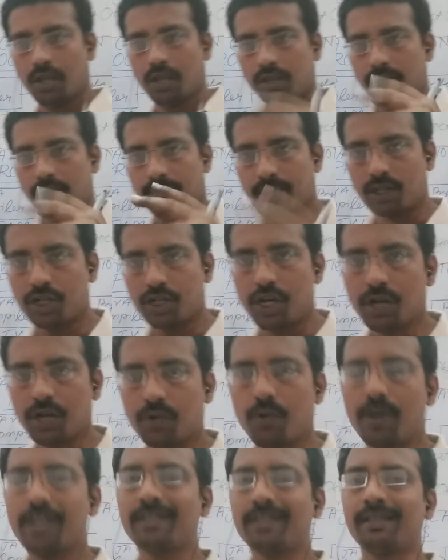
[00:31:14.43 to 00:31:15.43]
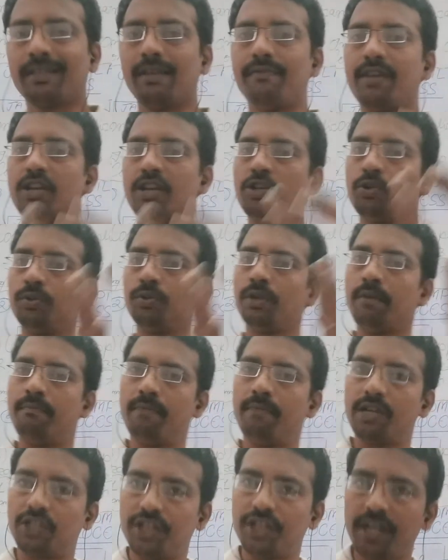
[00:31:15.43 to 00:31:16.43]
the machine code is given to the
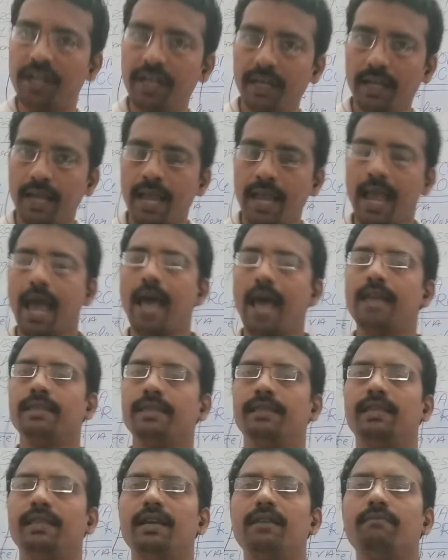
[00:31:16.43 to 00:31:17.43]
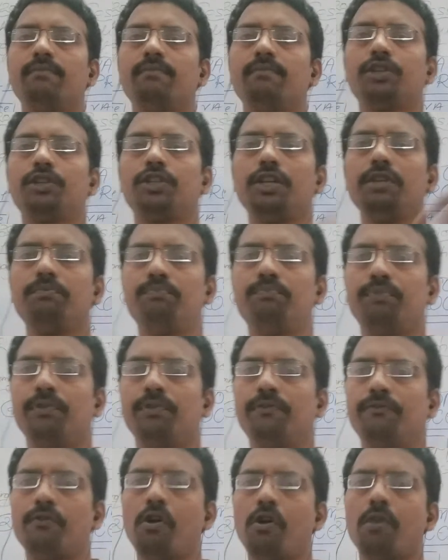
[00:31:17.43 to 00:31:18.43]
machine, and then machine
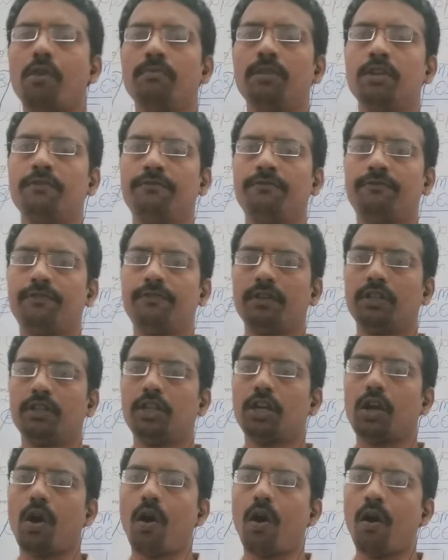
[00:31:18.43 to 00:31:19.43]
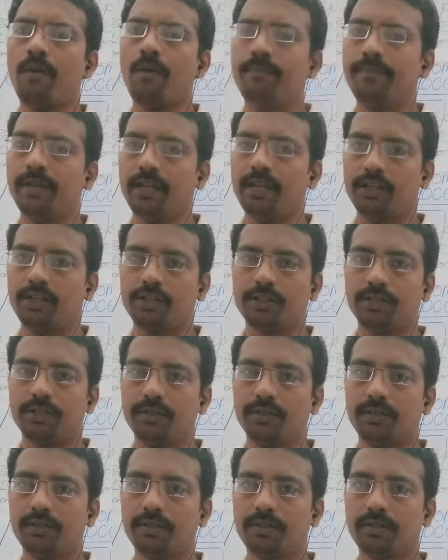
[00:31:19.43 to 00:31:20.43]
perform the further
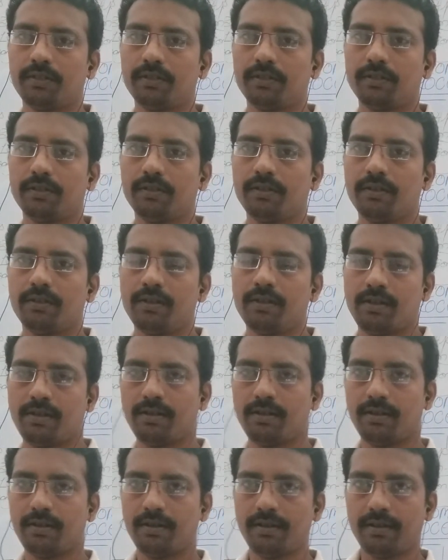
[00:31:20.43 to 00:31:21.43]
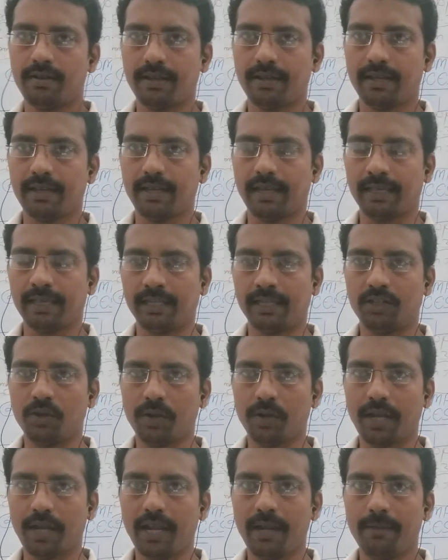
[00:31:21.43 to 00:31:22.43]
operations. Is it
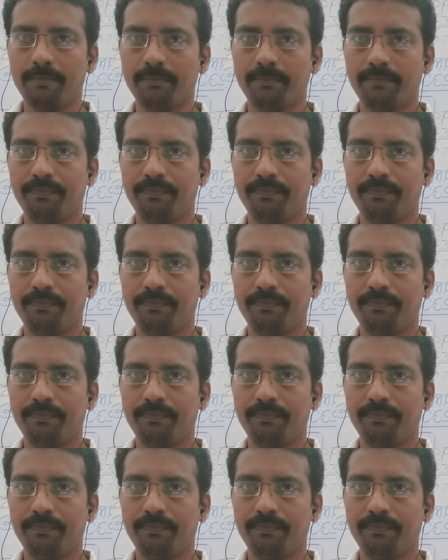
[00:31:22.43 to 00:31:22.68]
okay?